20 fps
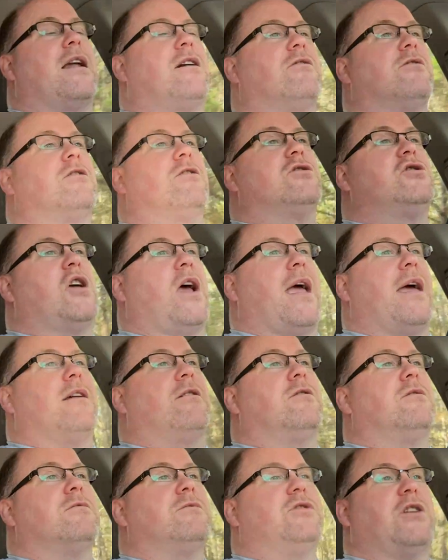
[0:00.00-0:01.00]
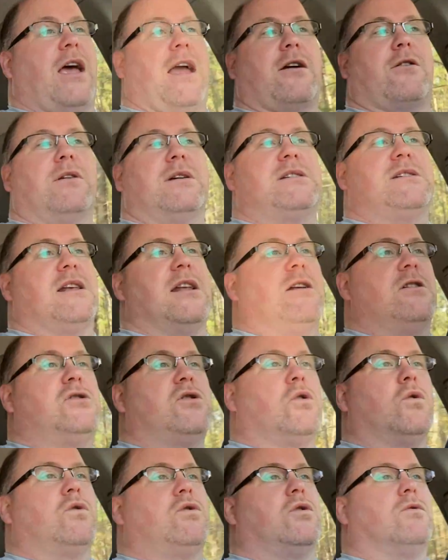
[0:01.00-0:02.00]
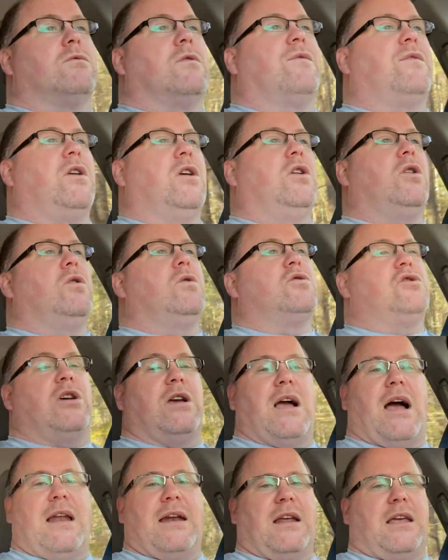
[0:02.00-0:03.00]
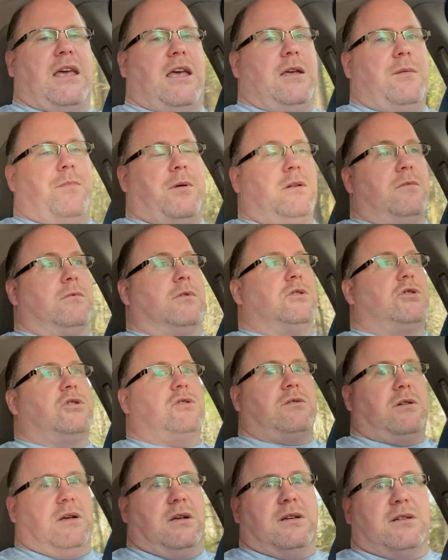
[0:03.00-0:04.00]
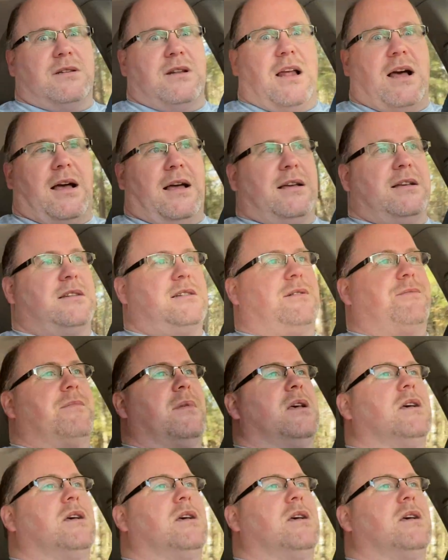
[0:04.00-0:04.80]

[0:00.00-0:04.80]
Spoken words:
on her channel, Jackery sent it to her to review. She got to keep it, which is nice.